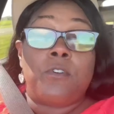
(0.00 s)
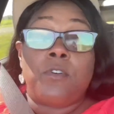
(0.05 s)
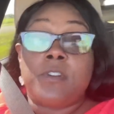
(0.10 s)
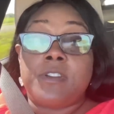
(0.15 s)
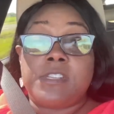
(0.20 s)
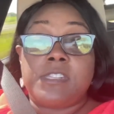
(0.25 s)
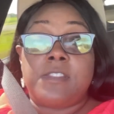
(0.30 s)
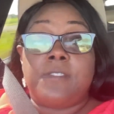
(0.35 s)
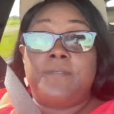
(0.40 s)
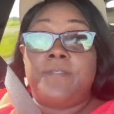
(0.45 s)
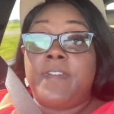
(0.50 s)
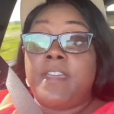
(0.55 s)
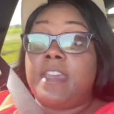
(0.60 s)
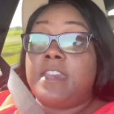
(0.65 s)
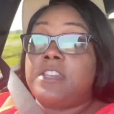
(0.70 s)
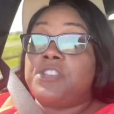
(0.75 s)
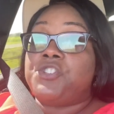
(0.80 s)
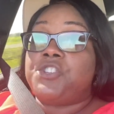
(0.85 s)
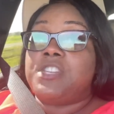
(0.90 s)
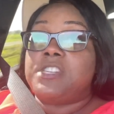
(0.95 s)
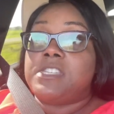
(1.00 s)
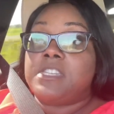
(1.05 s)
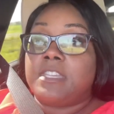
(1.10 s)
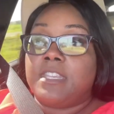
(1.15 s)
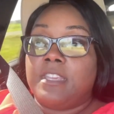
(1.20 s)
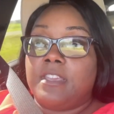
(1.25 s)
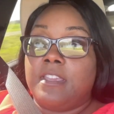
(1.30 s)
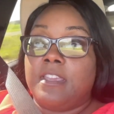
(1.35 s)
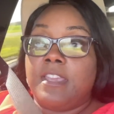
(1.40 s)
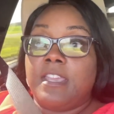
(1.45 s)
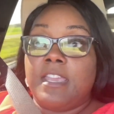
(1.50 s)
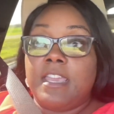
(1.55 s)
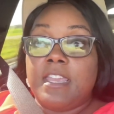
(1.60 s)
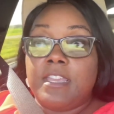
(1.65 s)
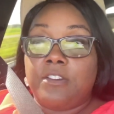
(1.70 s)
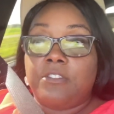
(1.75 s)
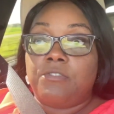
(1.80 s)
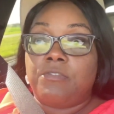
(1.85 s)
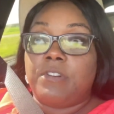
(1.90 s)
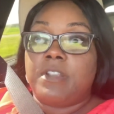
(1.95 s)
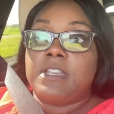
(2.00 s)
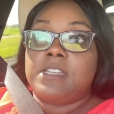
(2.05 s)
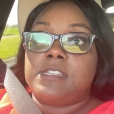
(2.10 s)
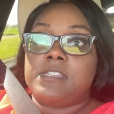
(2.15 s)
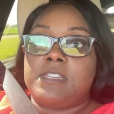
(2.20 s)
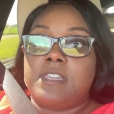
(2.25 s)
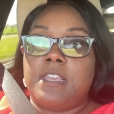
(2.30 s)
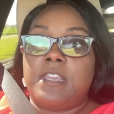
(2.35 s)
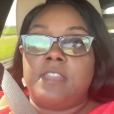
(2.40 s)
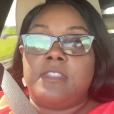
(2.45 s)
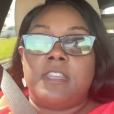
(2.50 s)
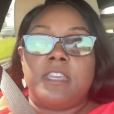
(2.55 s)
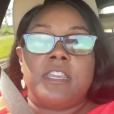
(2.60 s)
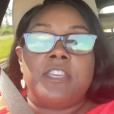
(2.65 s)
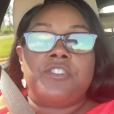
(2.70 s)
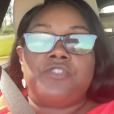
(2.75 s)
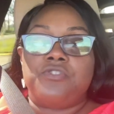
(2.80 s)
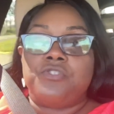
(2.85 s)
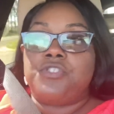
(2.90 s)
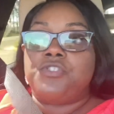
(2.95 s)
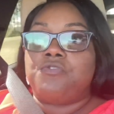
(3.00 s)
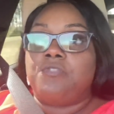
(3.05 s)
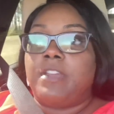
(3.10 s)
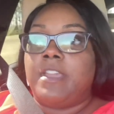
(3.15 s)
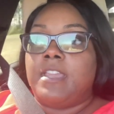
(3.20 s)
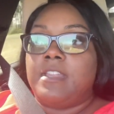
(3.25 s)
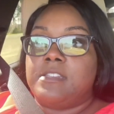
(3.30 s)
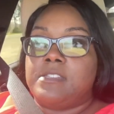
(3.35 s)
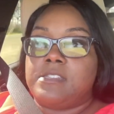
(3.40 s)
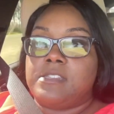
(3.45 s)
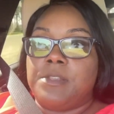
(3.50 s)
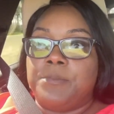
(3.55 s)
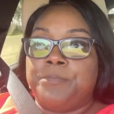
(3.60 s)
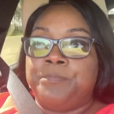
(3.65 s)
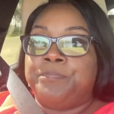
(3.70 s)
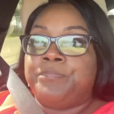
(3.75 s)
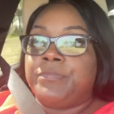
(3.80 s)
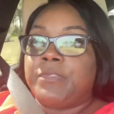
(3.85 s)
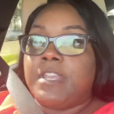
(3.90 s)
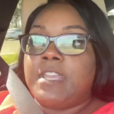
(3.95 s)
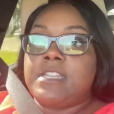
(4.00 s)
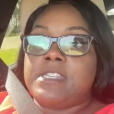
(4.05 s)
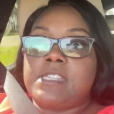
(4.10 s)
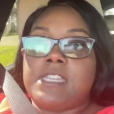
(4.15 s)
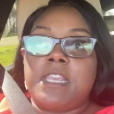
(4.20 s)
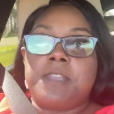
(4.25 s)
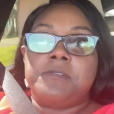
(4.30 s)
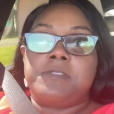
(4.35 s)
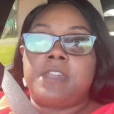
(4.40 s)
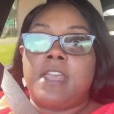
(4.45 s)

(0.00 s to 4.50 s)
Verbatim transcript: course, the Fed is just increasing the interest rates, it seems